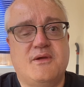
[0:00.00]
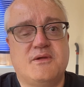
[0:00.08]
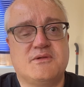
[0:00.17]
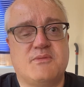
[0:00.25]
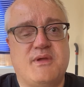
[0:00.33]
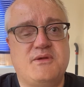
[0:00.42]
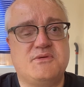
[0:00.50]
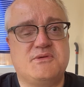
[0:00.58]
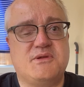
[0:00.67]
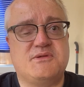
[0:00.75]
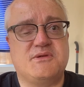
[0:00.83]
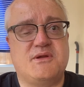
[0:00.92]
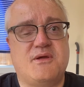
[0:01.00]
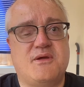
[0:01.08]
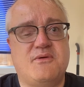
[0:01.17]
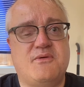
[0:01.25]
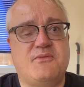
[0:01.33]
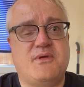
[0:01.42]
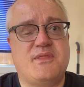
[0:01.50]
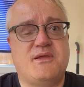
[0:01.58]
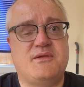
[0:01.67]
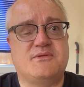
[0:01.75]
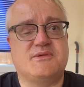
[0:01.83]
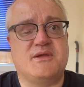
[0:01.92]
So be interested to know whether
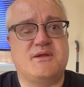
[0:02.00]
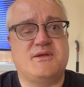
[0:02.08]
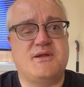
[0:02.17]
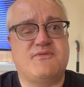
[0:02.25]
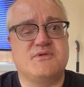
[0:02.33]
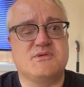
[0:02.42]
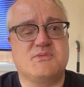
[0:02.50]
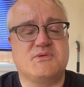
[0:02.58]
you see a difference